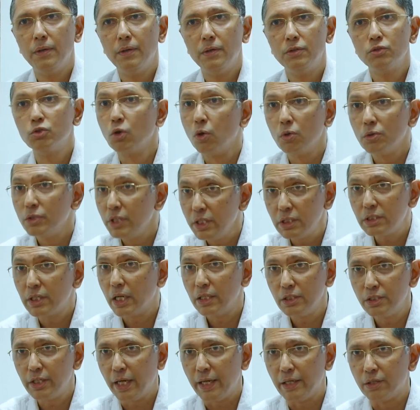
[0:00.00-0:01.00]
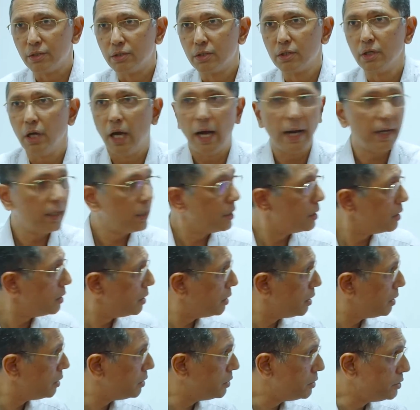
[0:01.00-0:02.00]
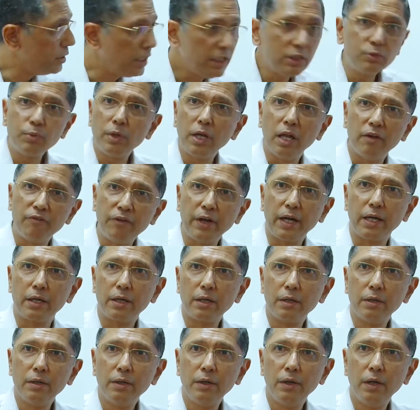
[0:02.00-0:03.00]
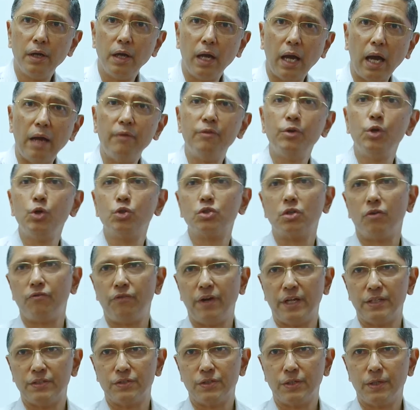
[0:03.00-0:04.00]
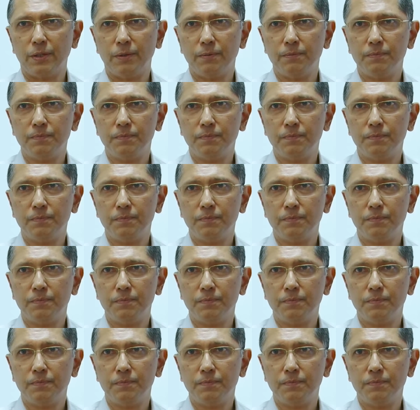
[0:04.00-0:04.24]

So these can change, and these will affect avenues of fancy.